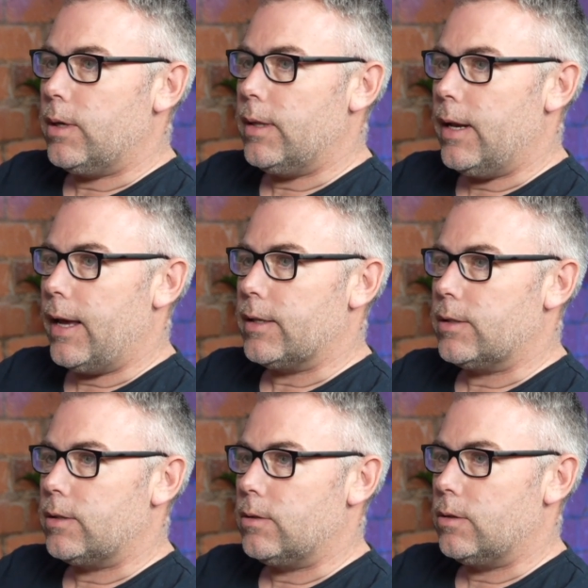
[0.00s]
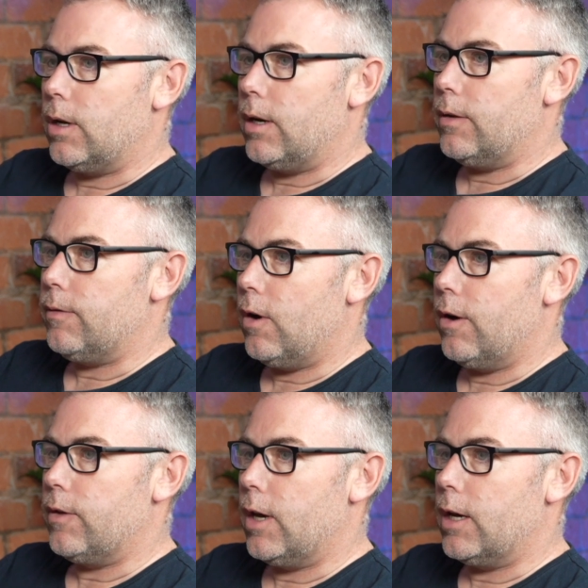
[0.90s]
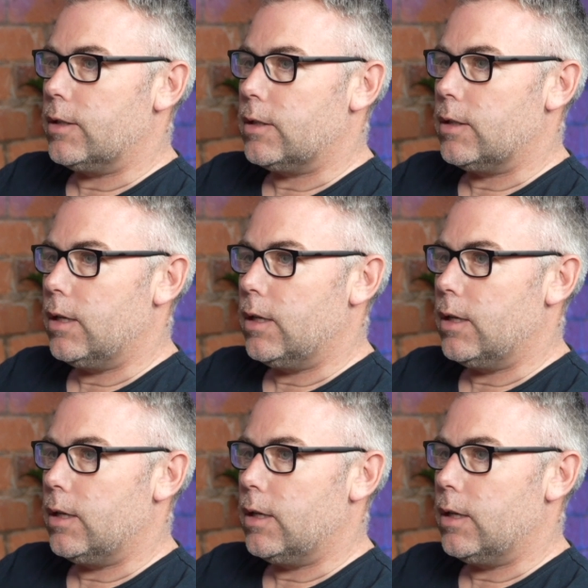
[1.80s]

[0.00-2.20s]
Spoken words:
in the next certainly 5 years.